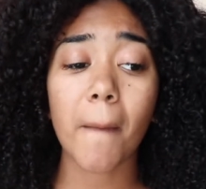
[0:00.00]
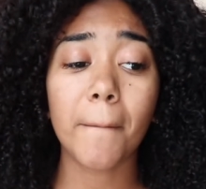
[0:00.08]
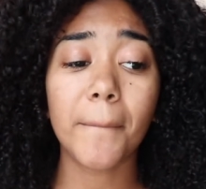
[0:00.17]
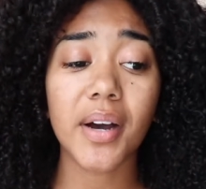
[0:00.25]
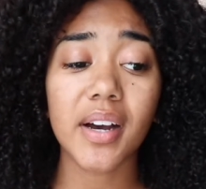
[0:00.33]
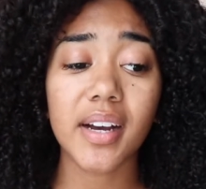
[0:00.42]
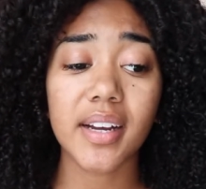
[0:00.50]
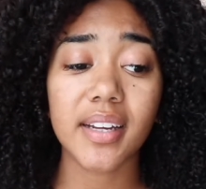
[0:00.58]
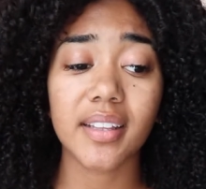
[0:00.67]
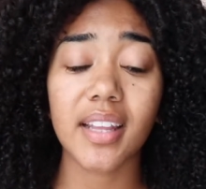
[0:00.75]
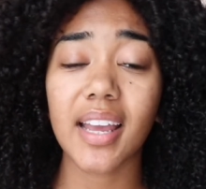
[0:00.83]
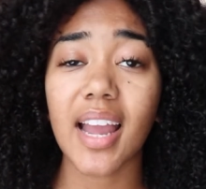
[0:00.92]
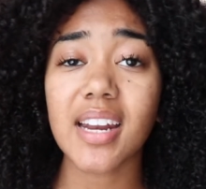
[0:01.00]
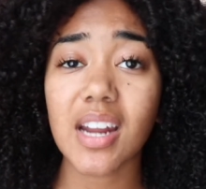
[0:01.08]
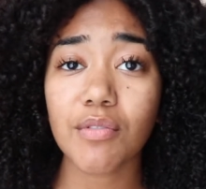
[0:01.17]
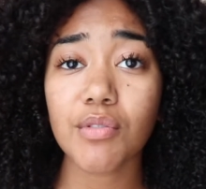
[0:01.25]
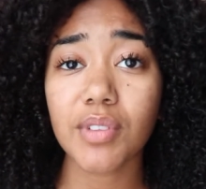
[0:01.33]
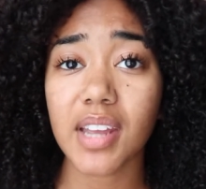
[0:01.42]
But like, I
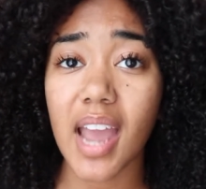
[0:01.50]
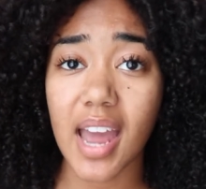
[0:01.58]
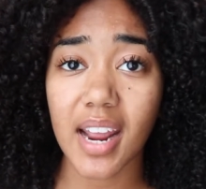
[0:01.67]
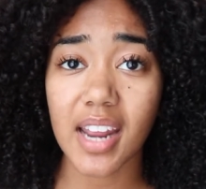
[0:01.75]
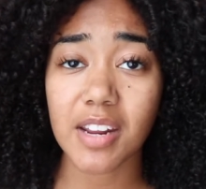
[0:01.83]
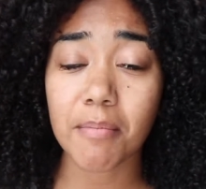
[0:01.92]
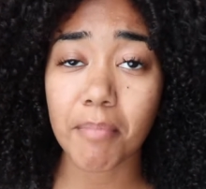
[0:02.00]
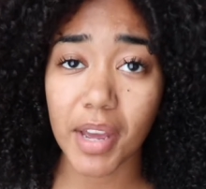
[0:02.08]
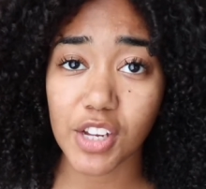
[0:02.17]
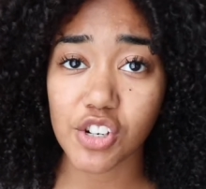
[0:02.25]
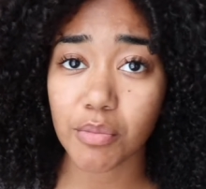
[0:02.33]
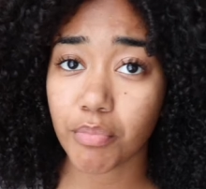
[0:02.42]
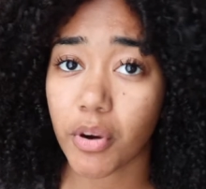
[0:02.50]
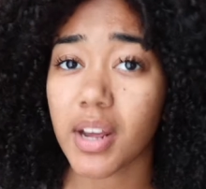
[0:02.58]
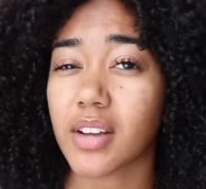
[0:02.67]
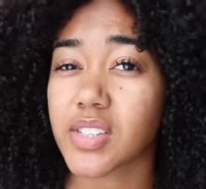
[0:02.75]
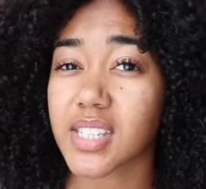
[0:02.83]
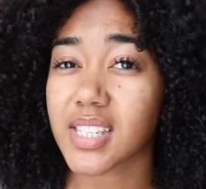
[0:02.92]
never really had any major
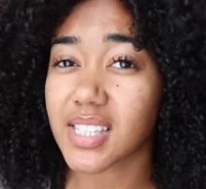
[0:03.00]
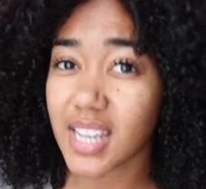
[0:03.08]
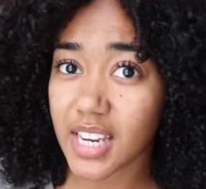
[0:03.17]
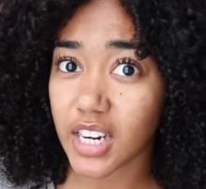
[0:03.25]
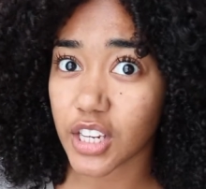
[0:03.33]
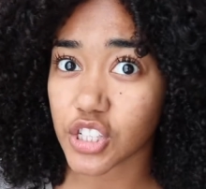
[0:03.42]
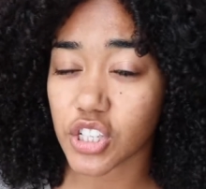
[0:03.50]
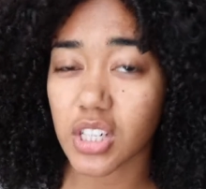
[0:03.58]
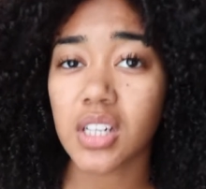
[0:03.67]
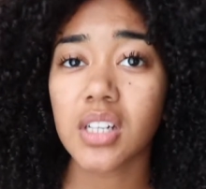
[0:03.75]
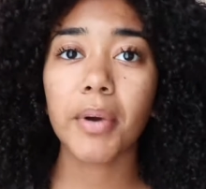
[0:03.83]
breakouts as a teenager.